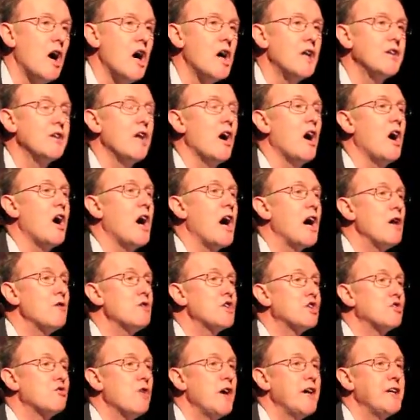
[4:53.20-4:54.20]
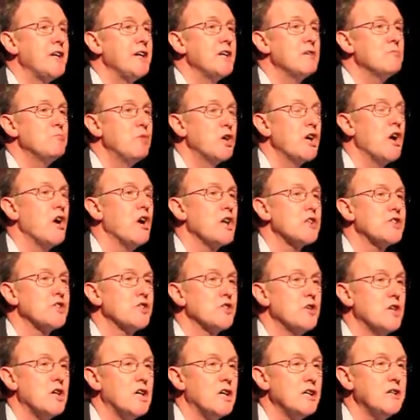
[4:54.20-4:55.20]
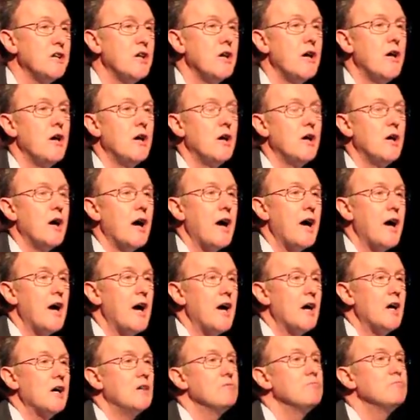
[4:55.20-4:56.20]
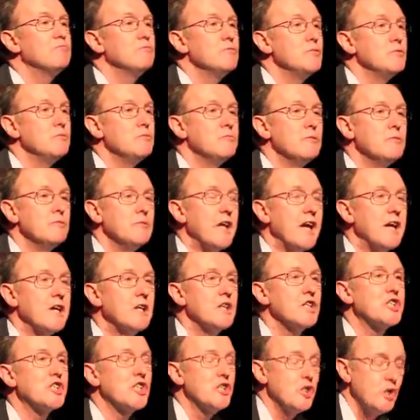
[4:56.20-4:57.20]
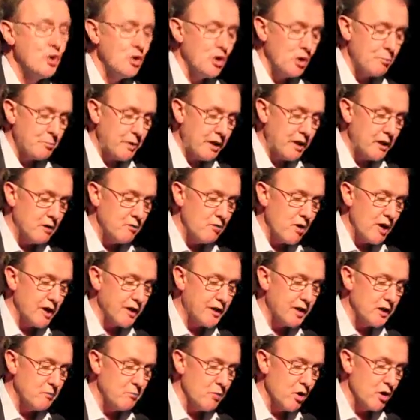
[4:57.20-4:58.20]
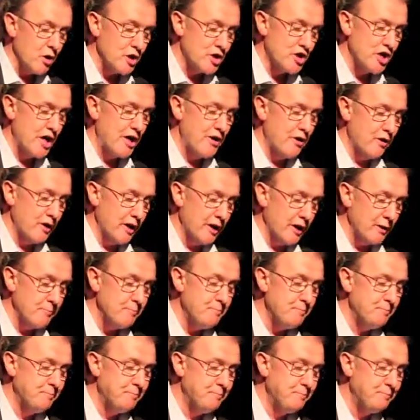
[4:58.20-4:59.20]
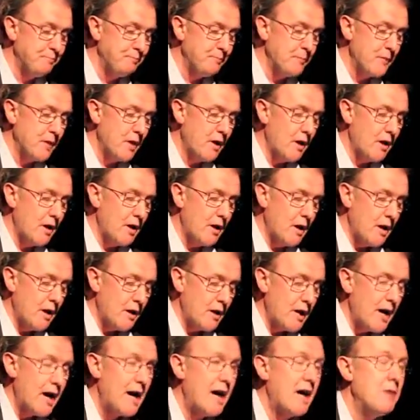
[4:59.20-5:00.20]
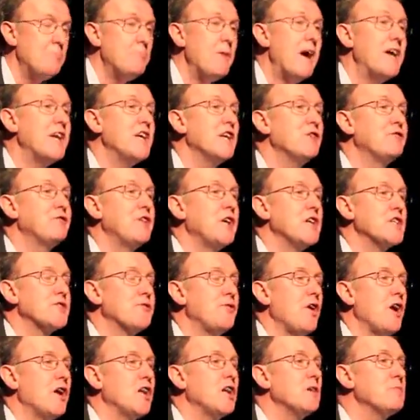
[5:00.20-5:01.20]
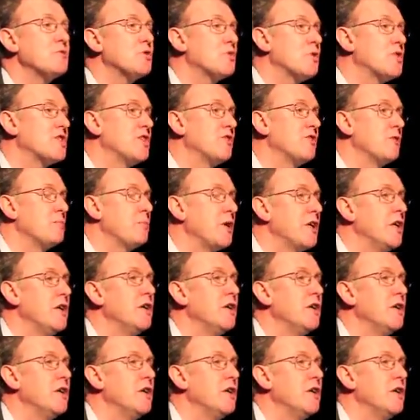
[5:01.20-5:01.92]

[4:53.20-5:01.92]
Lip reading: on Irish writing, but also on English and European writing more generally. Many of these volumes, which have